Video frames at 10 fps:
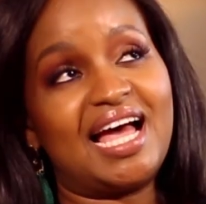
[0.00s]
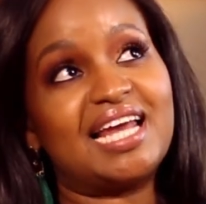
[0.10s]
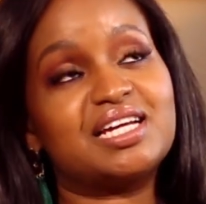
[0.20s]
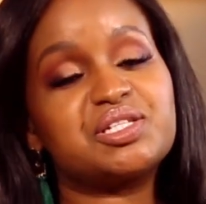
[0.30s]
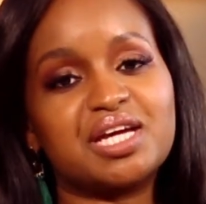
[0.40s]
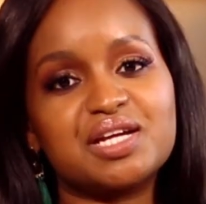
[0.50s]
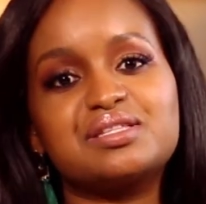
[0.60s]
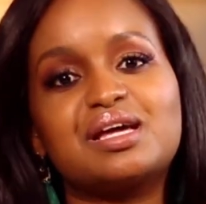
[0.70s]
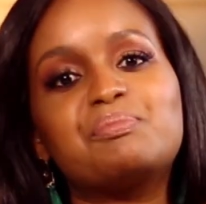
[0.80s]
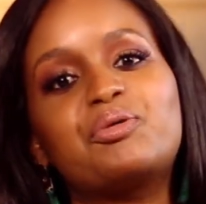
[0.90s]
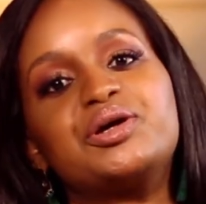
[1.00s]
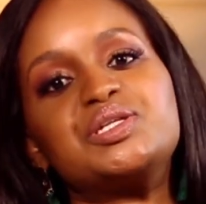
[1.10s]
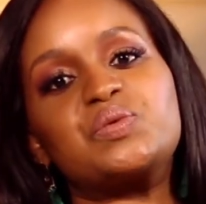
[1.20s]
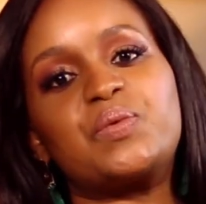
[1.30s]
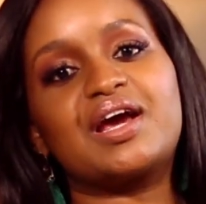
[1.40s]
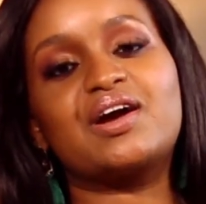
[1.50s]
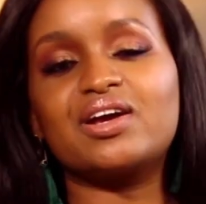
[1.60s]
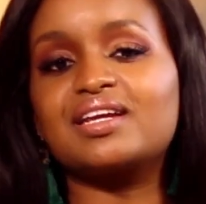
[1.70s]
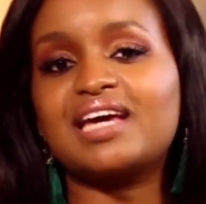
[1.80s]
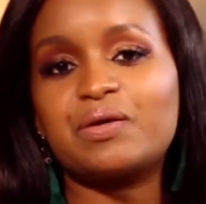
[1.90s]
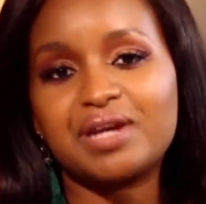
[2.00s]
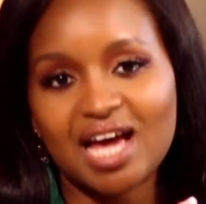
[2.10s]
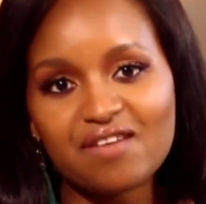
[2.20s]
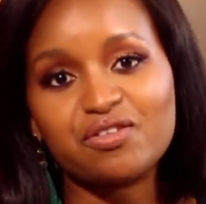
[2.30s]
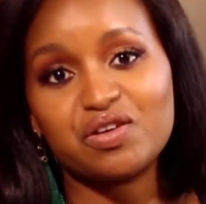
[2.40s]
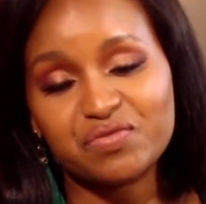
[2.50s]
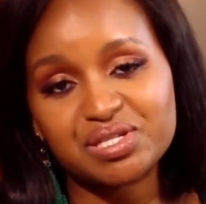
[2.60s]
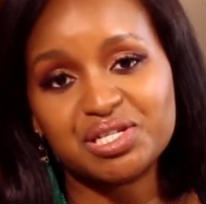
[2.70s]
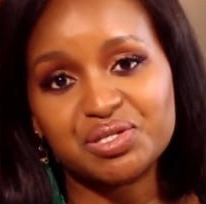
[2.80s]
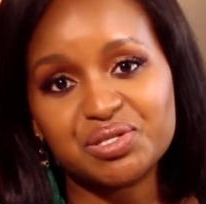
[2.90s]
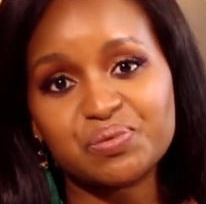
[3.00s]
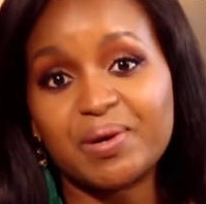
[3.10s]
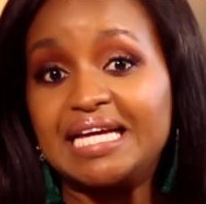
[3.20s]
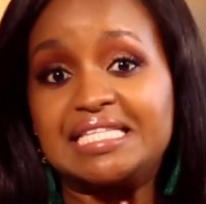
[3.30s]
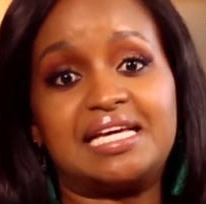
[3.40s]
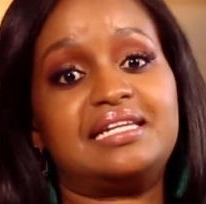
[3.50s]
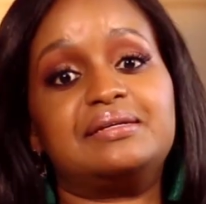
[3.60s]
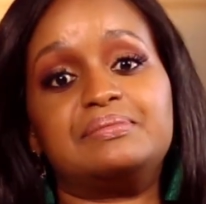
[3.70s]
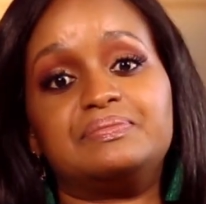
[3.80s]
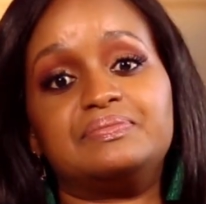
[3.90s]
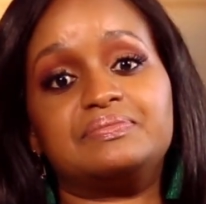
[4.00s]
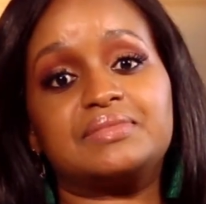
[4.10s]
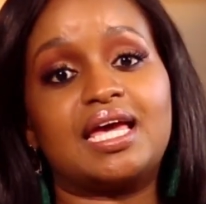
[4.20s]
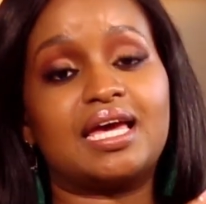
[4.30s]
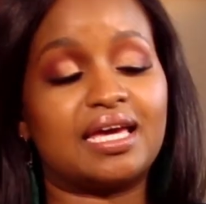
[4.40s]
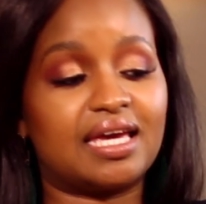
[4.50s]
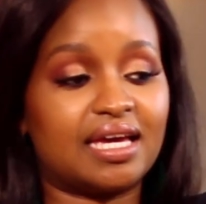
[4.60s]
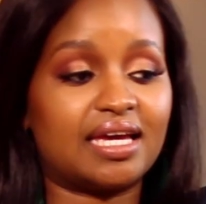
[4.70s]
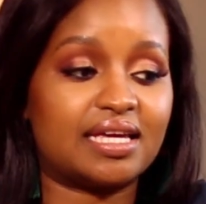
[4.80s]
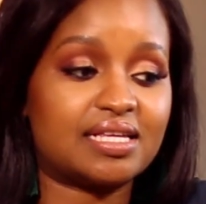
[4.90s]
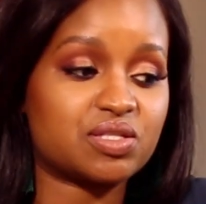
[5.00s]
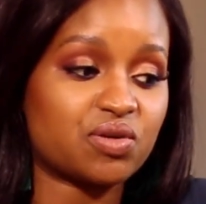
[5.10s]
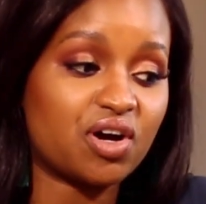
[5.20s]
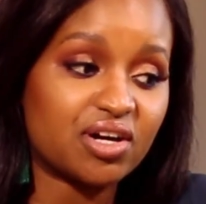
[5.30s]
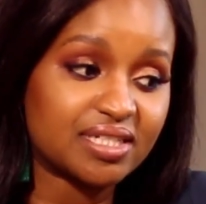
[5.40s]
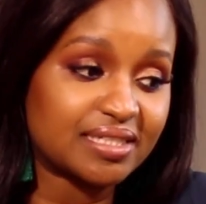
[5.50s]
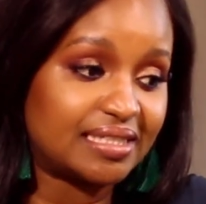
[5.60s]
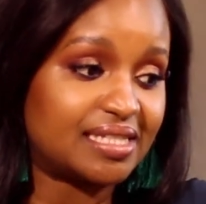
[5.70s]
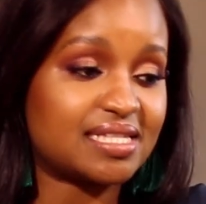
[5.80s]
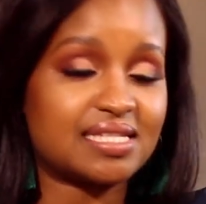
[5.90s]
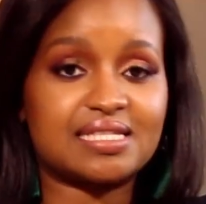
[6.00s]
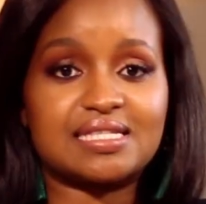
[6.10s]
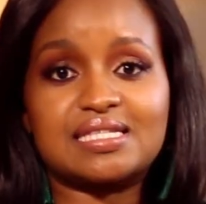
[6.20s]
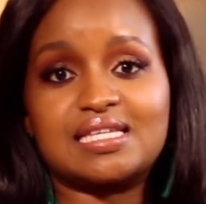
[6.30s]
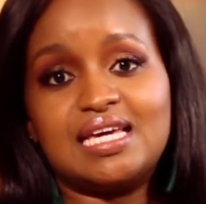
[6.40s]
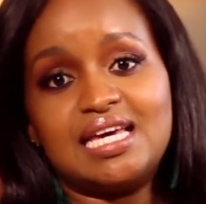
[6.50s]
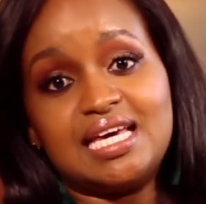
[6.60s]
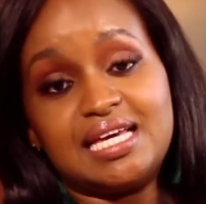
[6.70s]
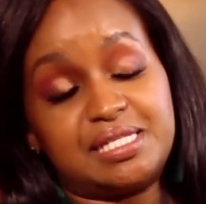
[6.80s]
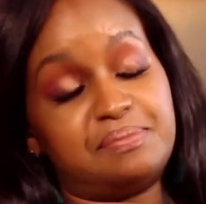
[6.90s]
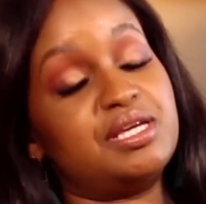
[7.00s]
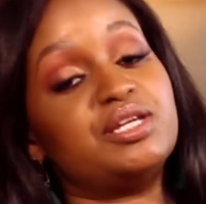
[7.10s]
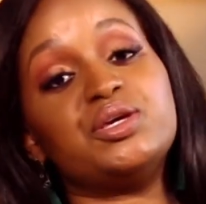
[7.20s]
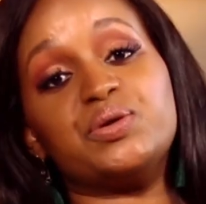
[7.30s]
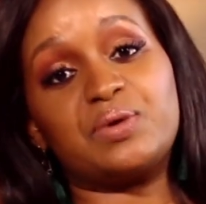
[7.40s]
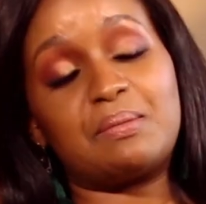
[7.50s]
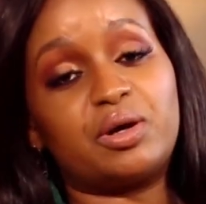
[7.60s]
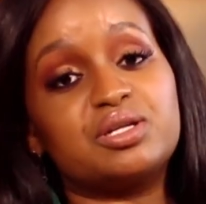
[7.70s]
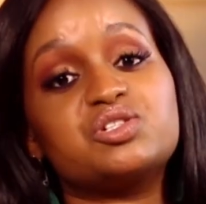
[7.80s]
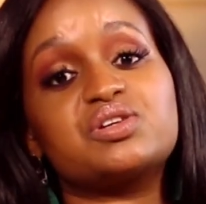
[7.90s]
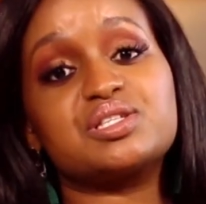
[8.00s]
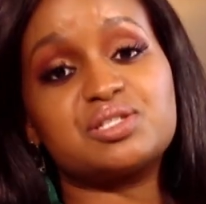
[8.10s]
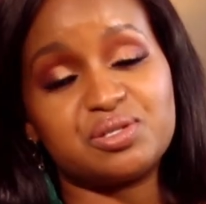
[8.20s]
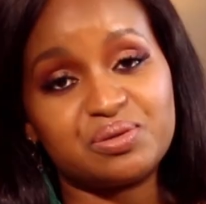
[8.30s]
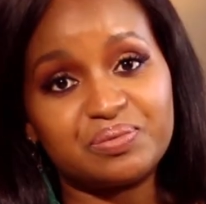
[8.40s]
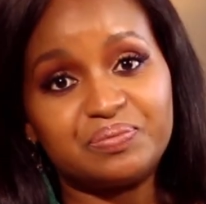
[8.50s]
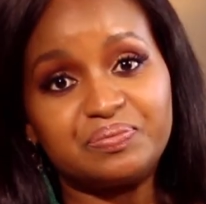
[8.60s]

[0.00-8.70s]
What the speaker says: I learned to get to that point where God and I would have conversations where I tell him, so God, it's me and you, I'm gonna trust you.